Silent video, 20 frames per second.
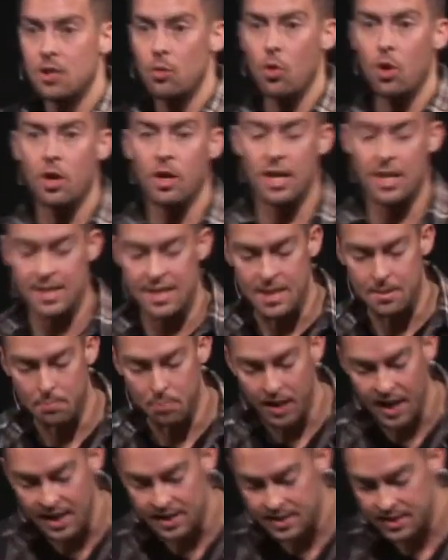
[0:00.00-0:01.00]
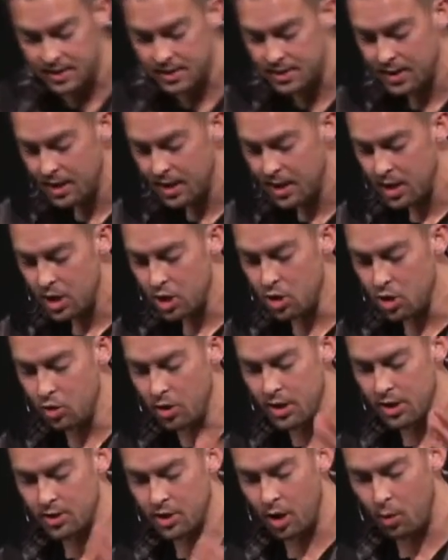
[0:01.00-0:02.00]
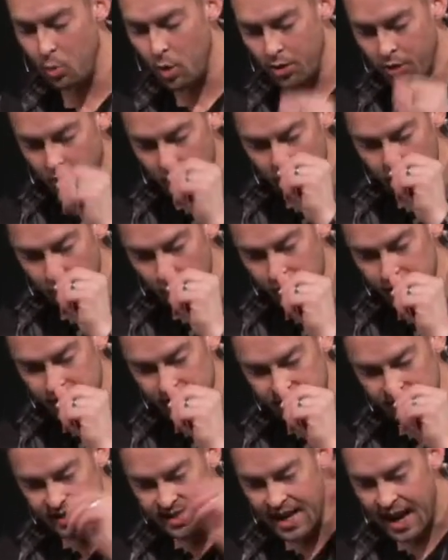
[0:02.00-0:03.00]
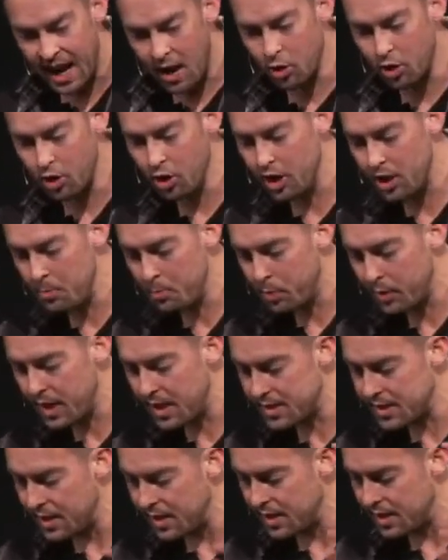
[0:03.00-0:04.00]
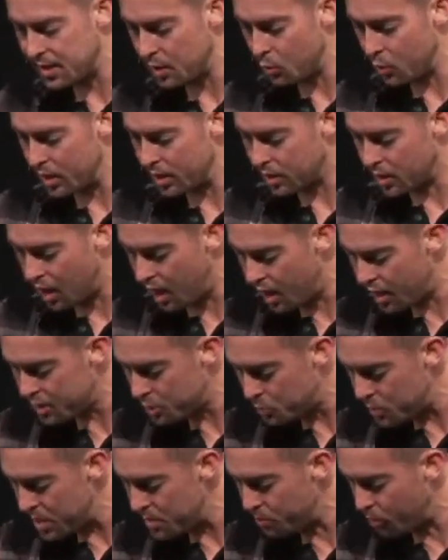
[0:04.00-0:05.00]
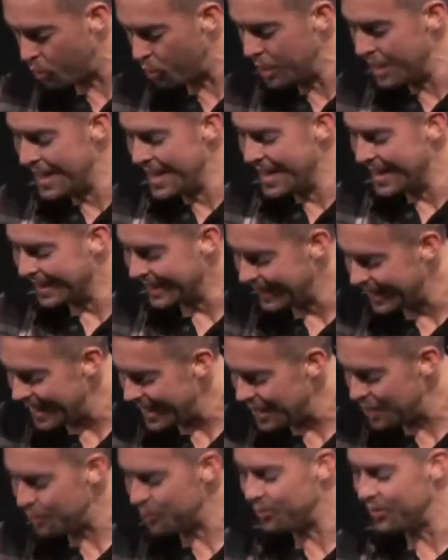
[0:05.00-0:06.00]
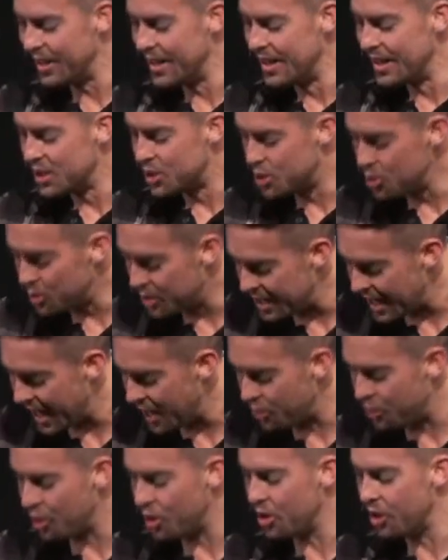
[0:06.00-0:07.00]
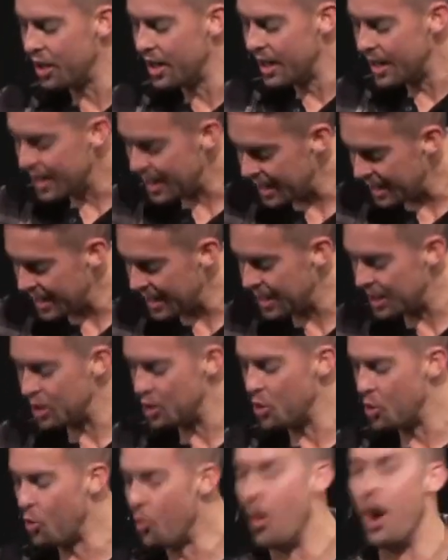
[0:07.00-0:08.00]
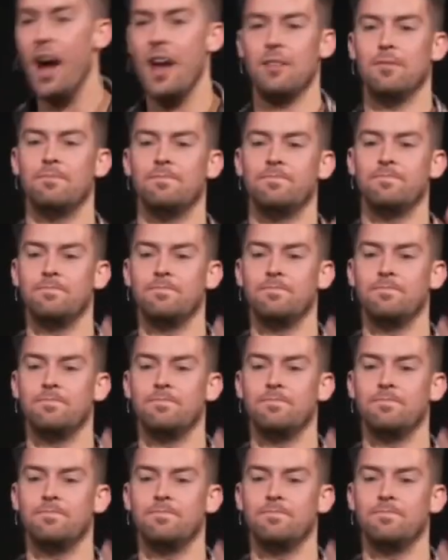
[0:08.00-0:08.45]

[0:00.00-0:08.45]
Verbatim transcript: to work is he blesses unity. Psalm 133 says this How good and pleasant is it when God's people live together in what?